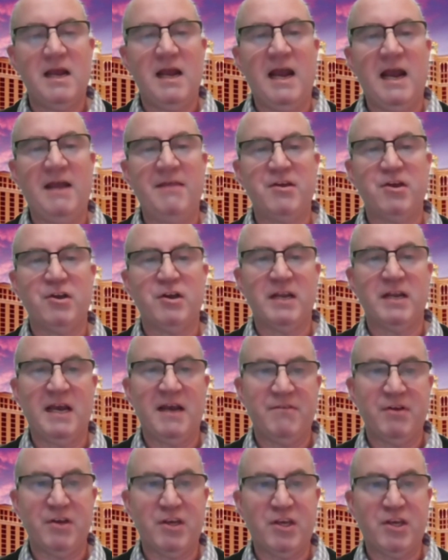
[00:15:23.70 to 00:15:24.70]
And they're going to
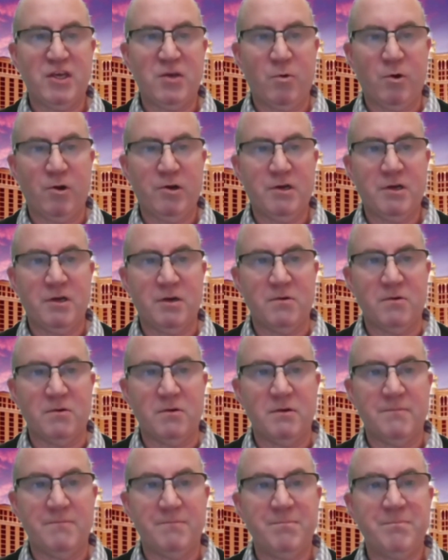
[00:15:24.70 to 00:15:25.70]
have a QR code.
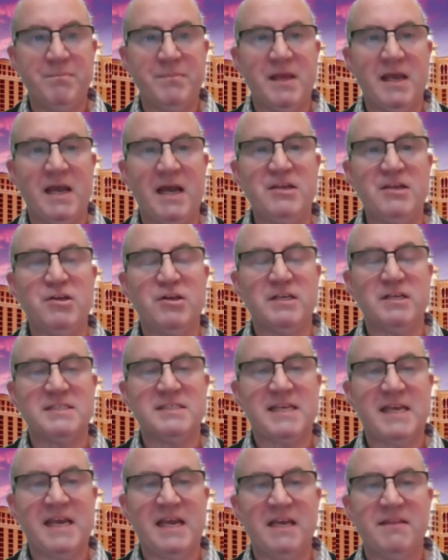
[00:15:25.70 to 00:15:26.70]
And you could
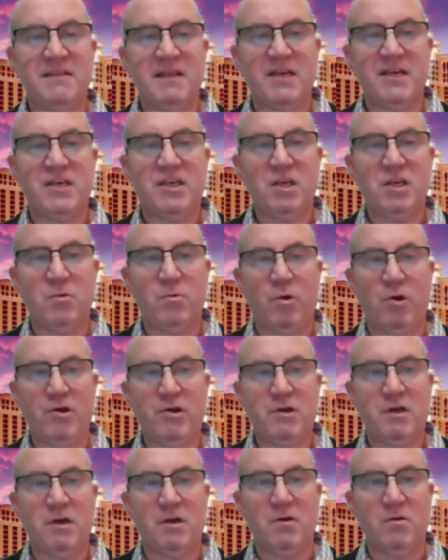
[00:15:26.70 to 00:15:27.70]
scan that
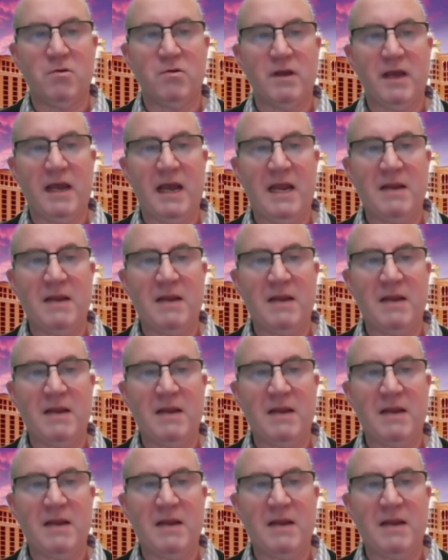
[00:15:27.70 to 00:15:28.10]
QR code